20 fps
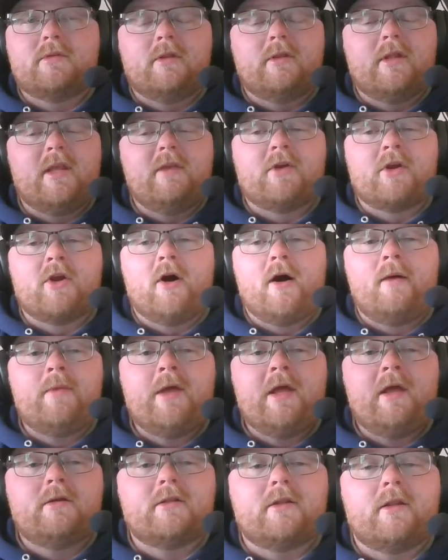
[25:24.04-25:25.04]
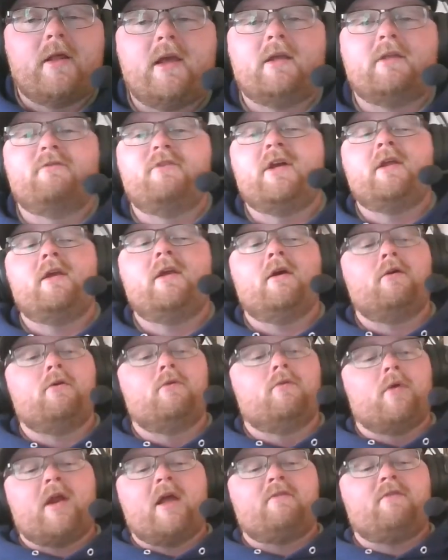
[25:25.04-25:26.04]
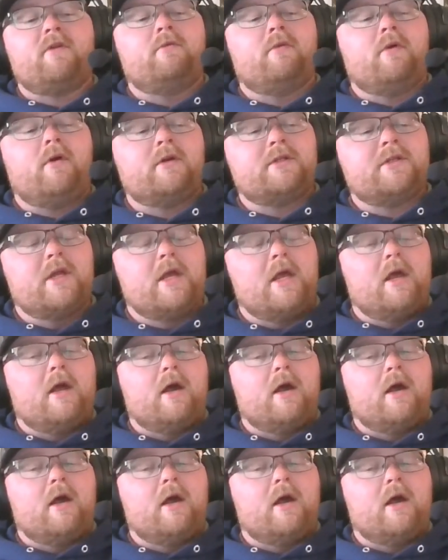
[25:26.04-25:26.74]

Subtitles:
Leave a comment, like the video, whatever you want.